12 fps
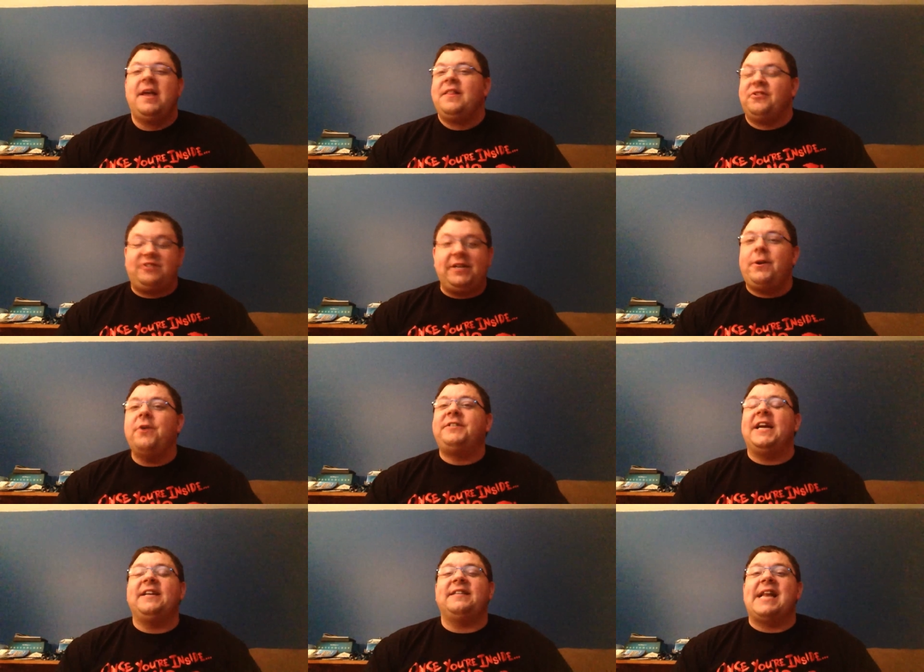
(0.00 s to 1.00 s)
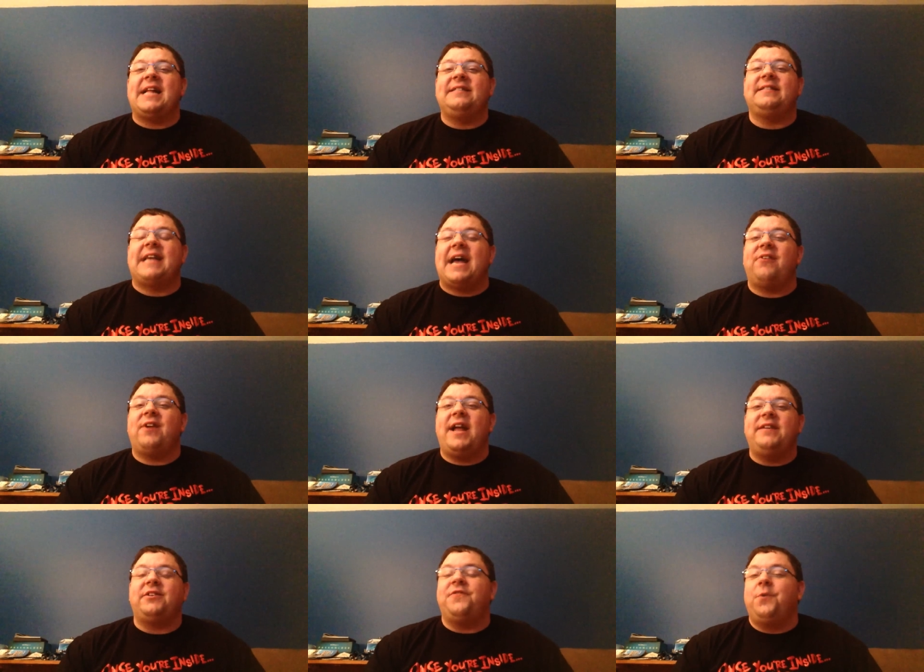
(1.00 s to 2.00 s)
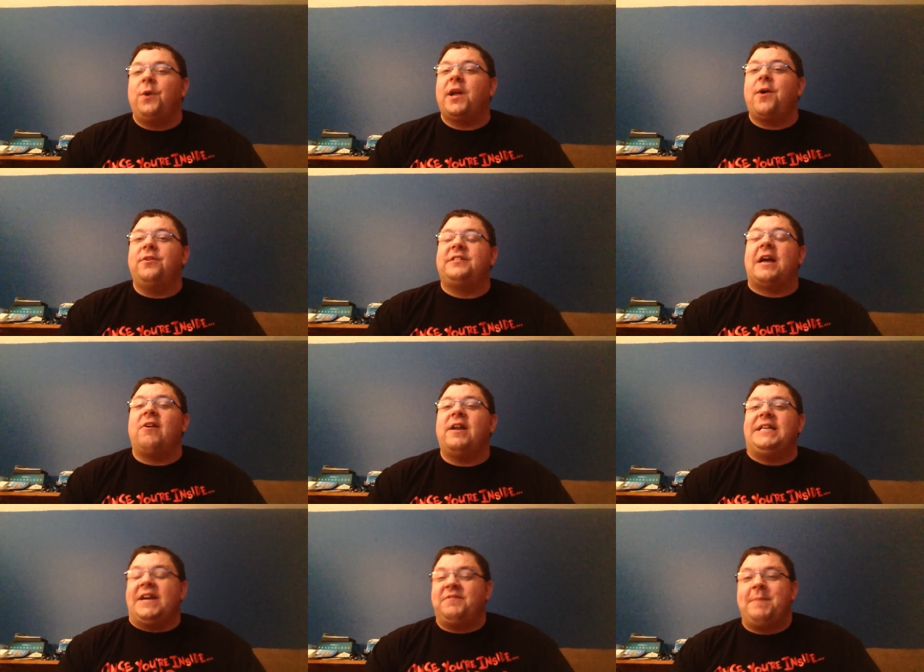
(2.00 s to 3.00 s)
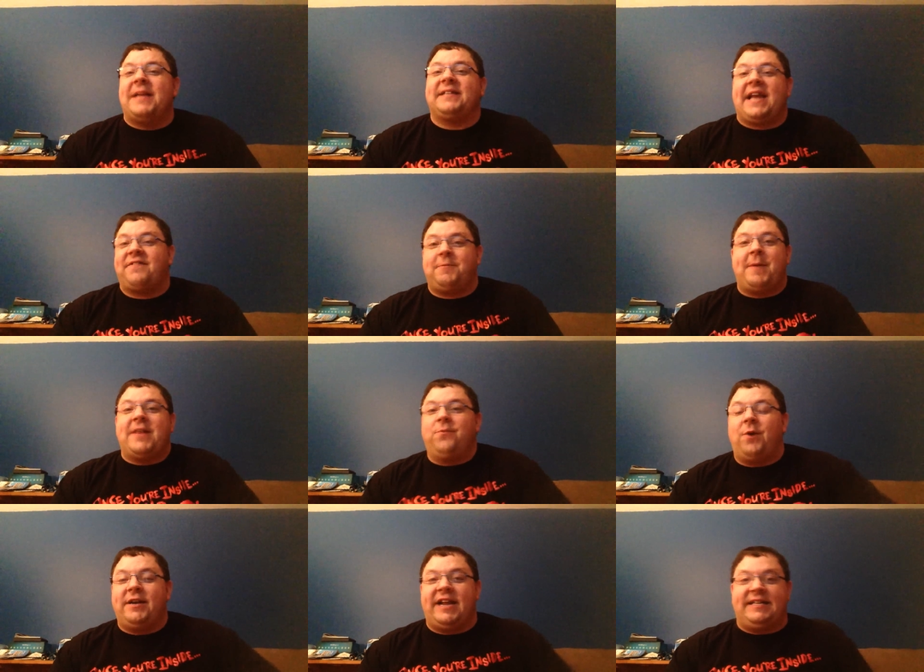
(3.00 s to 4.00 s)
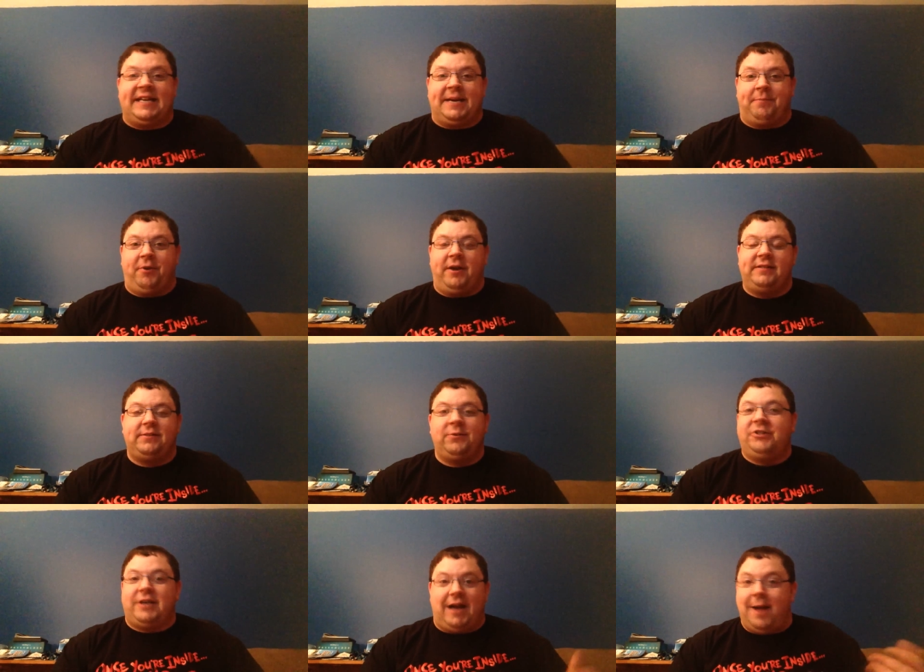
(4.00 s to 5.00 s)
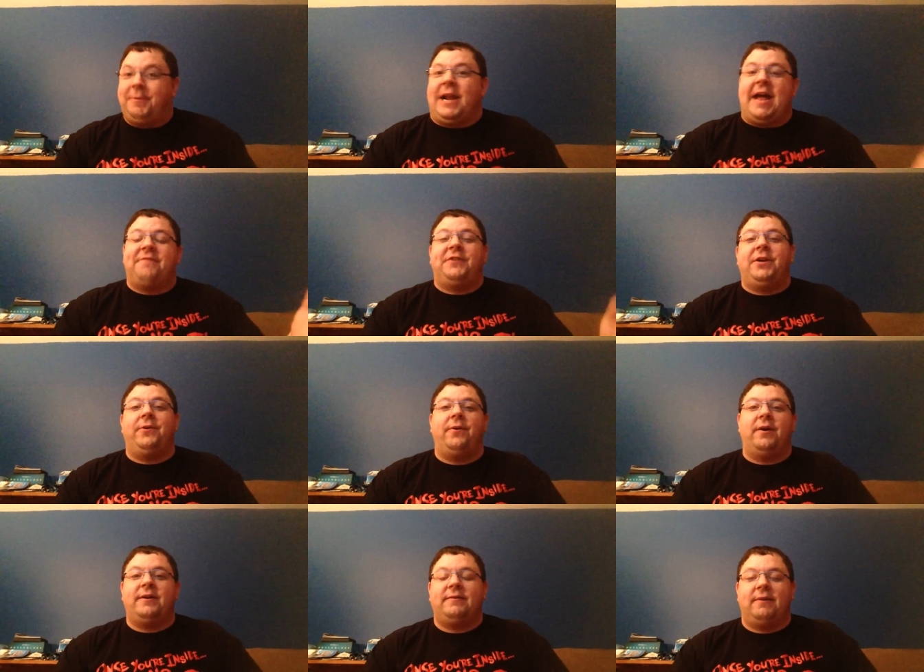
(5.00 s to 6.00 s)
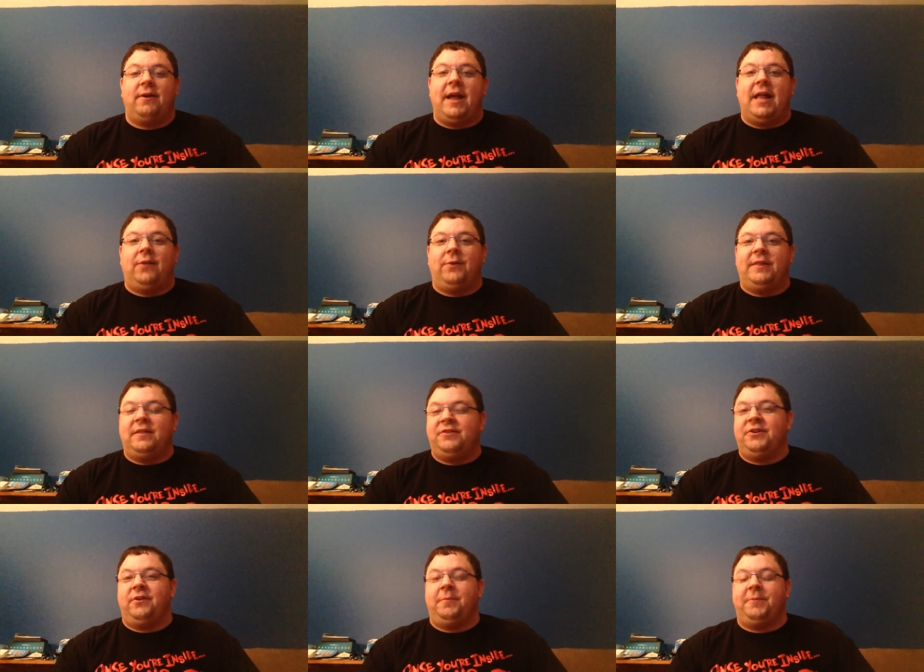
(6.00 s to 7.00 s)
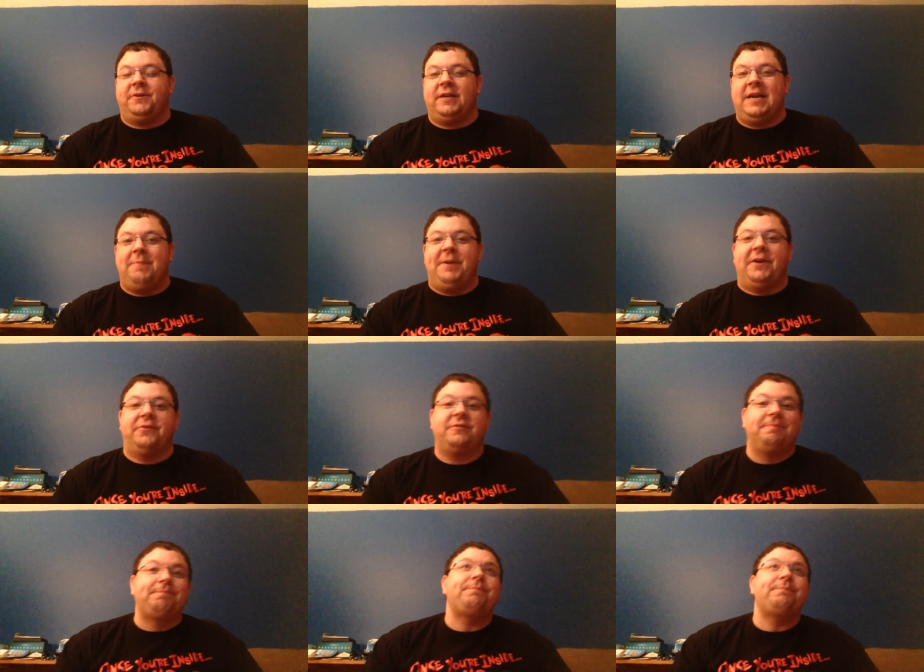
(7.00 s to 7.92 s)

There's still no ticket that adds Saturday, so if you want to go on Saturday, you basically have to pay the one day ticket price, which I'm going to have to do on, on Halloween this year, it appears.